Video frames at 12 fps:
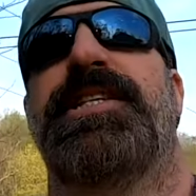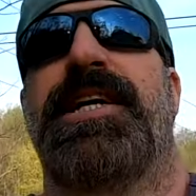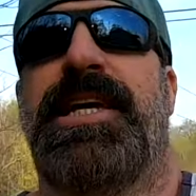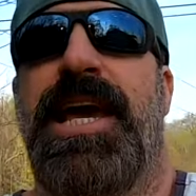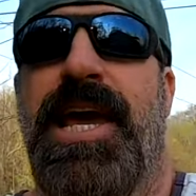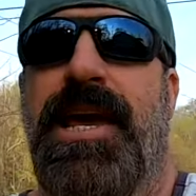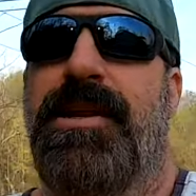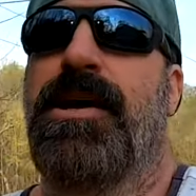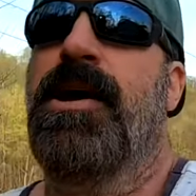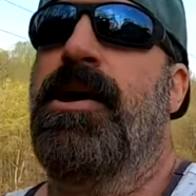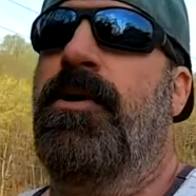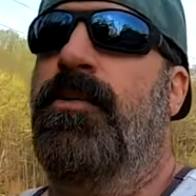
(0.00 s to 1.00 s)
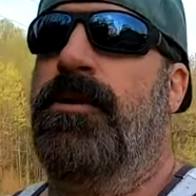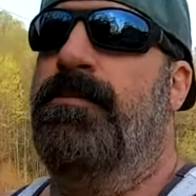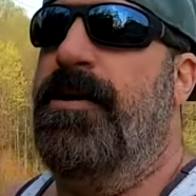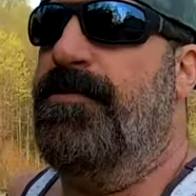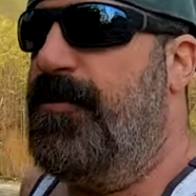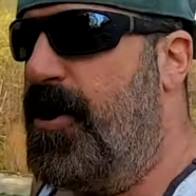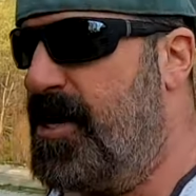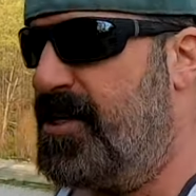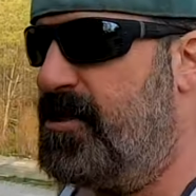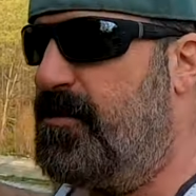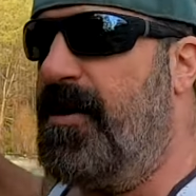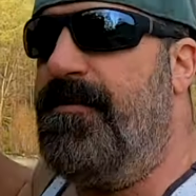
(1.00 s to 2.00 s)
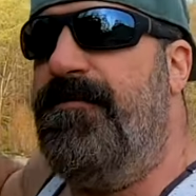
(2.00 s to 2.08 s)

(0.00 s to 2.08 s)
I can with my friends, my